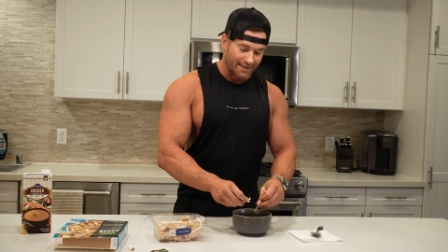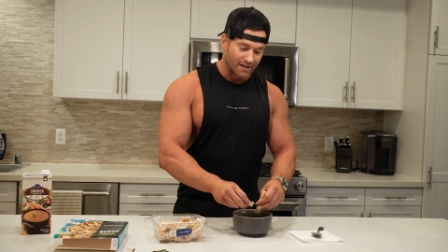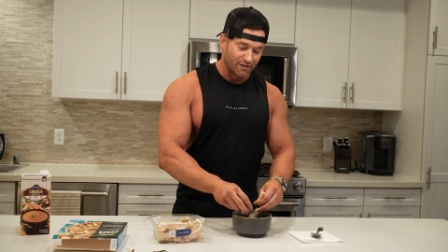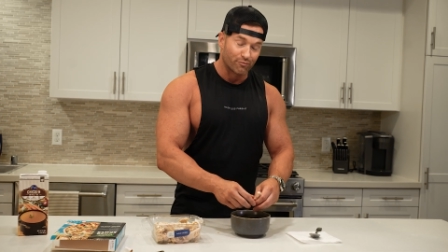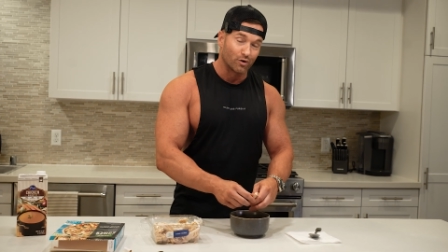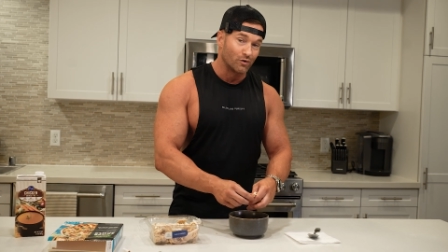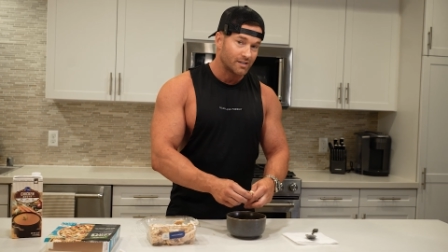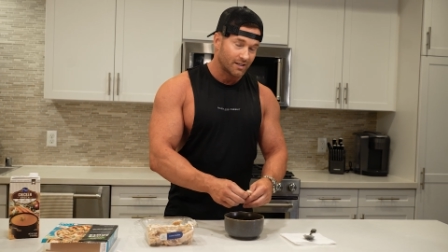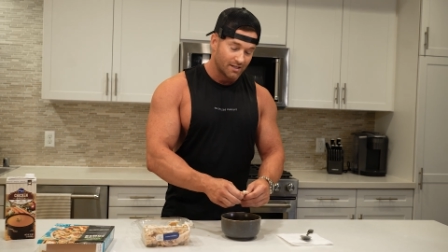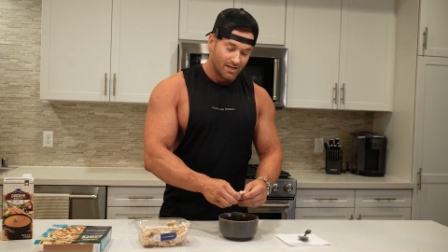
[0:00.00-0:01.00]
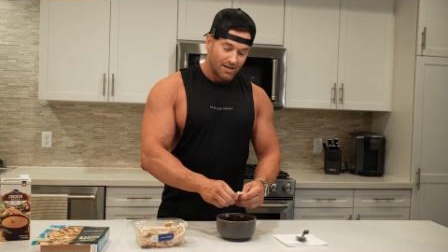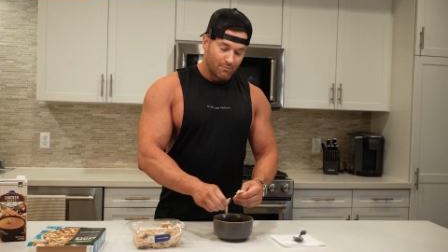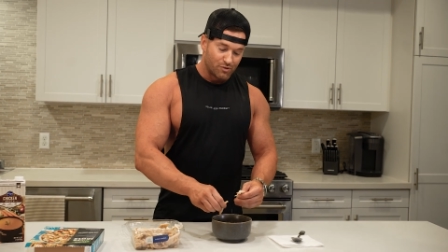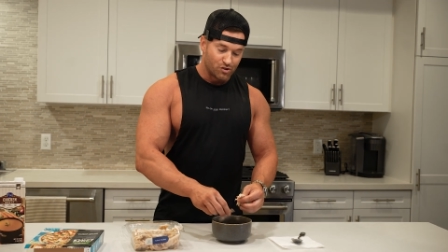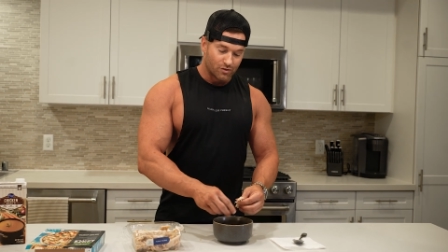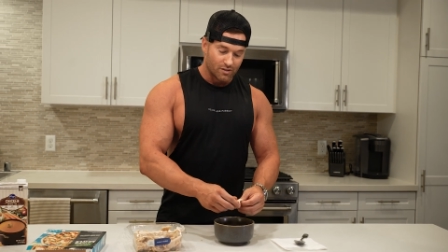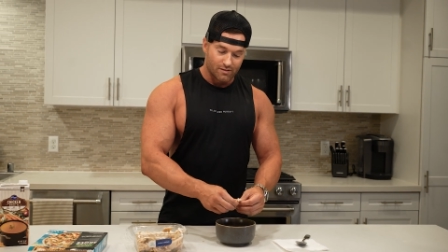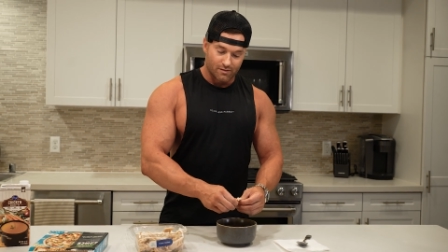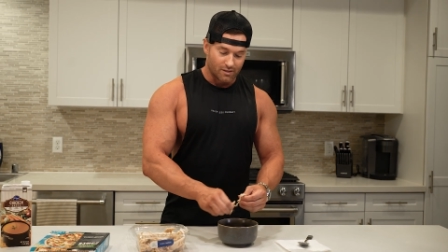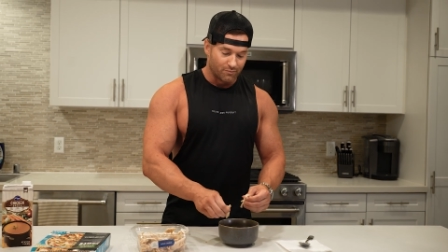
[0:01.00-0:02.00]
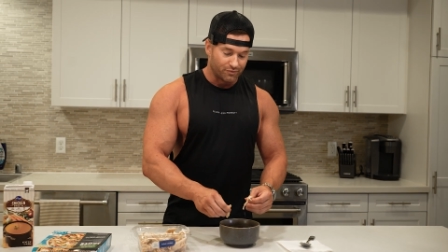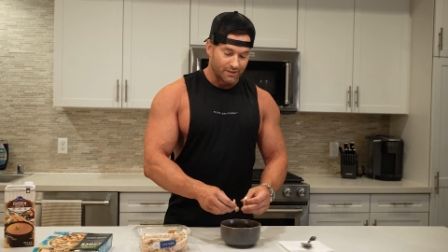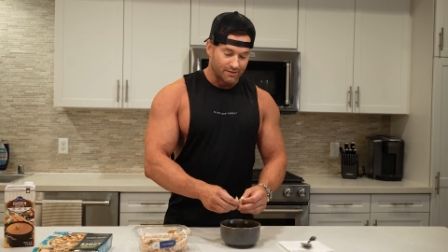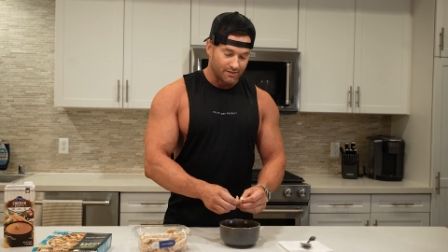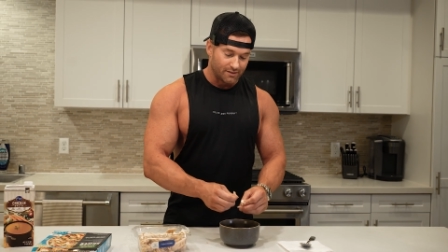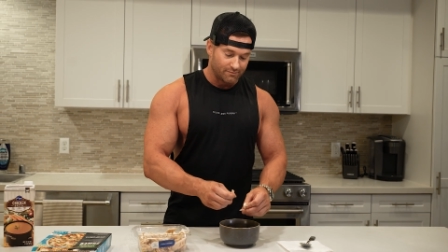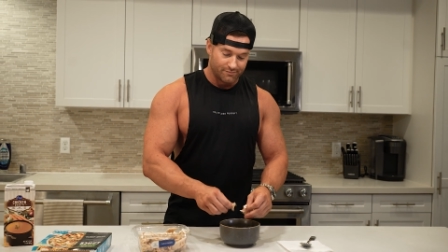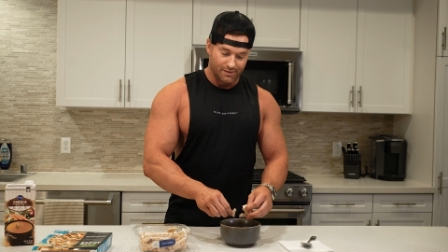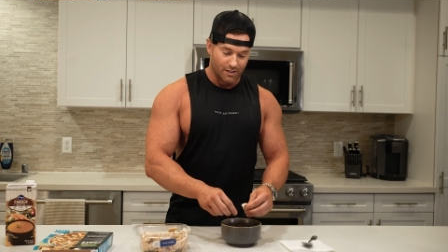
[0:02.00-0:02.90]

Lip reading: get enough protein, but you can completely,